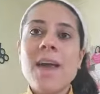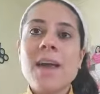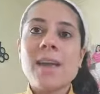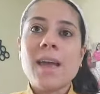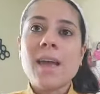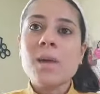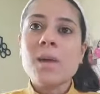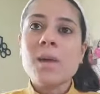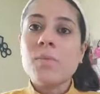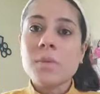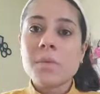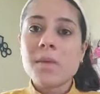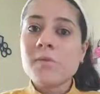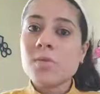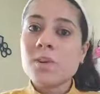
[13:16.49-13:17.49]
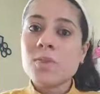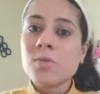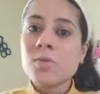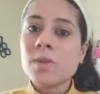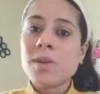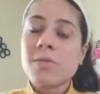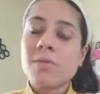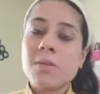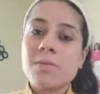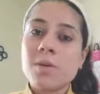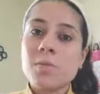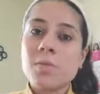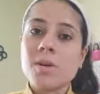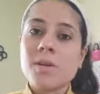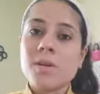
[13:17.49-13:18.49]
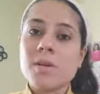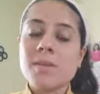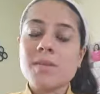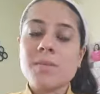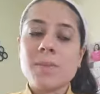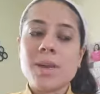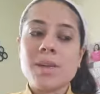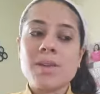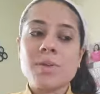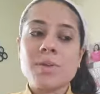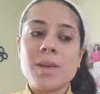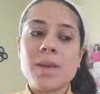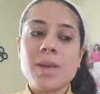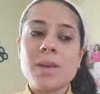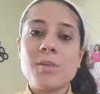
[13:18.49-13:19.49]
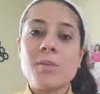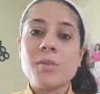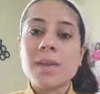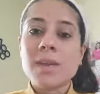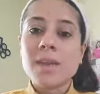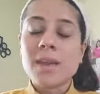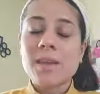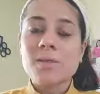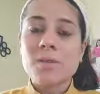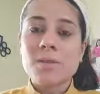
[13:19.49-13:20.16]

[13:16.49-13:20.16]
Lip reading: And I help women virtually around the world by doing readings,